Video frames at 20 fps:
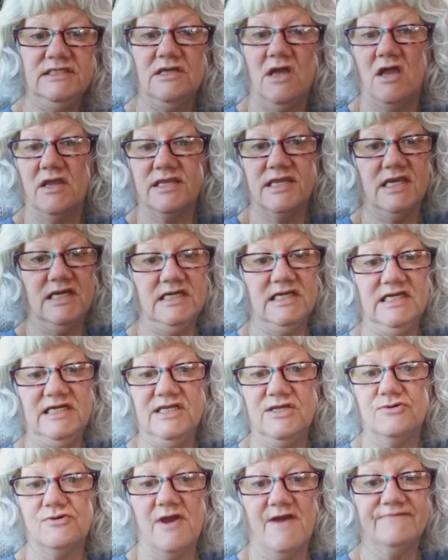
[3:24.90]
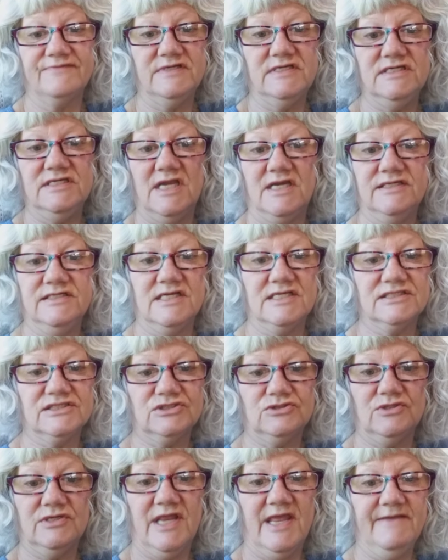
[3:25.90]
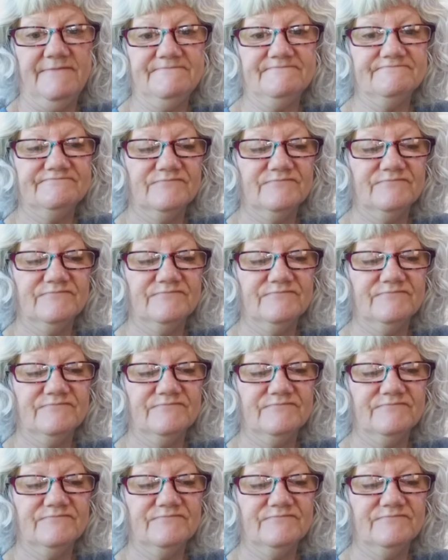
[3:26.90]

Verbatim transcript: not get any crafting done yesterday.